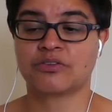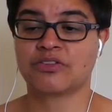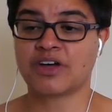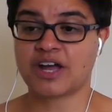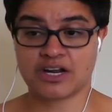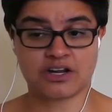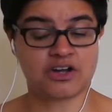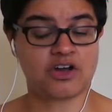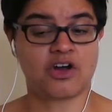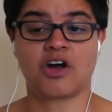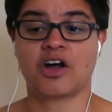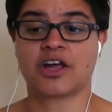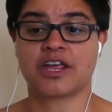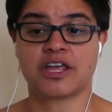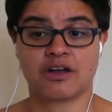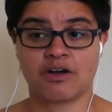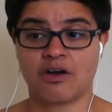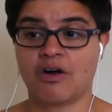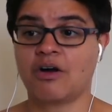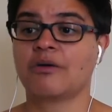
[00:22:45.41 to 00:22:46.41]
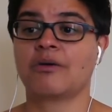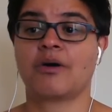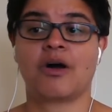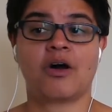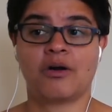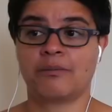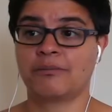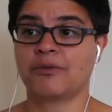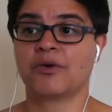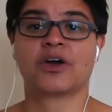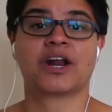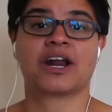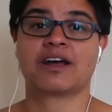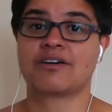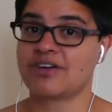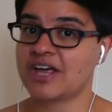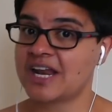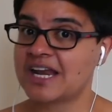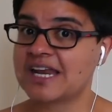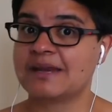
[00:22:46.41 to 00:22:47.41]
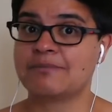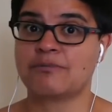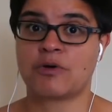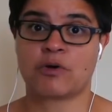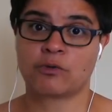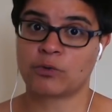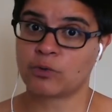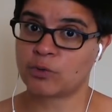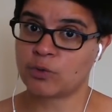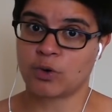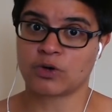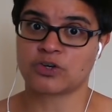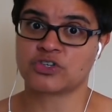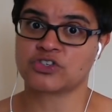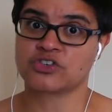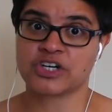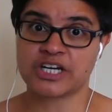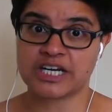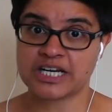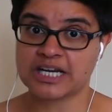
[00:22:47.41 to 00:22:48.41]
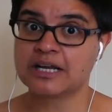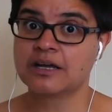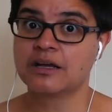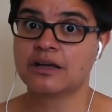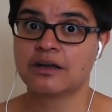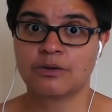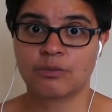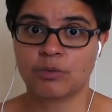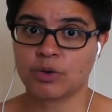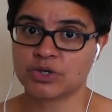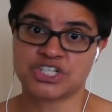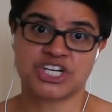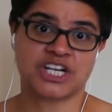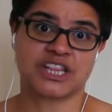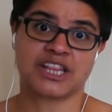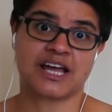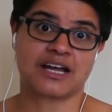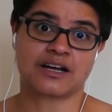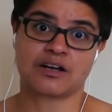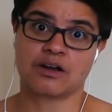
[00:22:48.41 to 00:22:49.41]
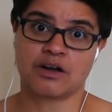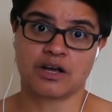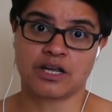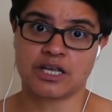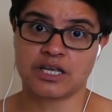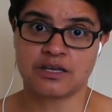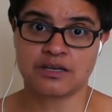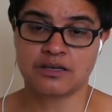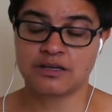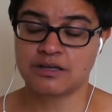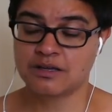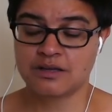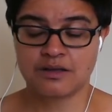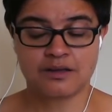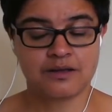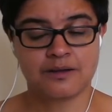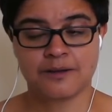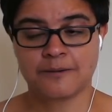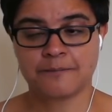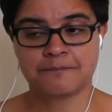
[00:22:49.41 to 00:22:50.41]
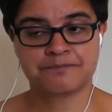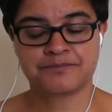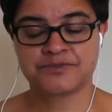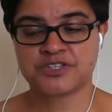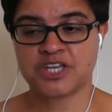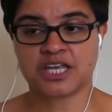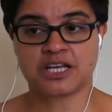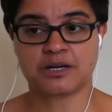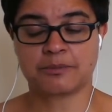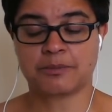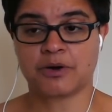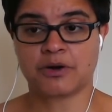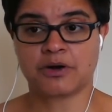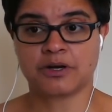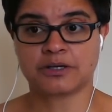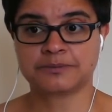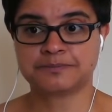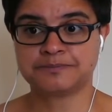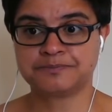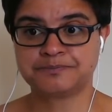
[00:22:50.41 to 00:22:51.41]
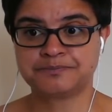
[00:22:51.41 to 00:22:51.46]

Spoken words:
That guy, I'm not going to have any moral quandary watching that guy taken apart.